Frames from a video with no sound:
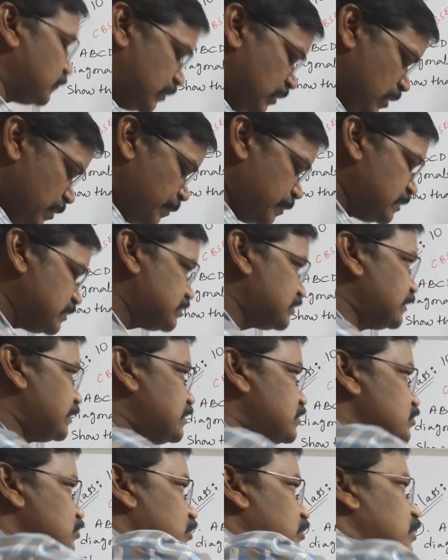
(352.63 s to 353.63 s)
ABCD
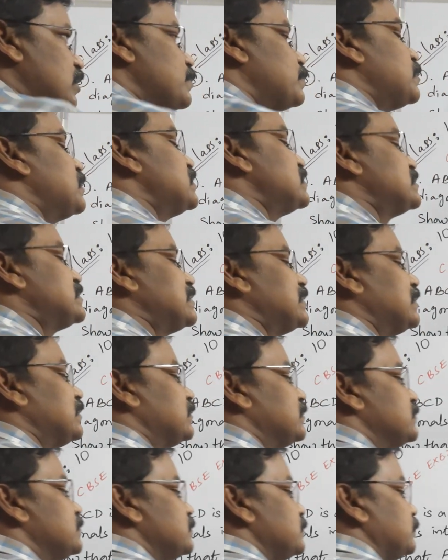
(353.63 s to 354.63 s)
is a
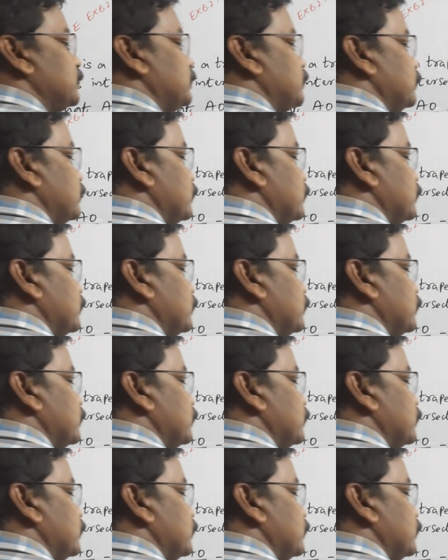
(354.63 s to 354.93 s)
trapezium.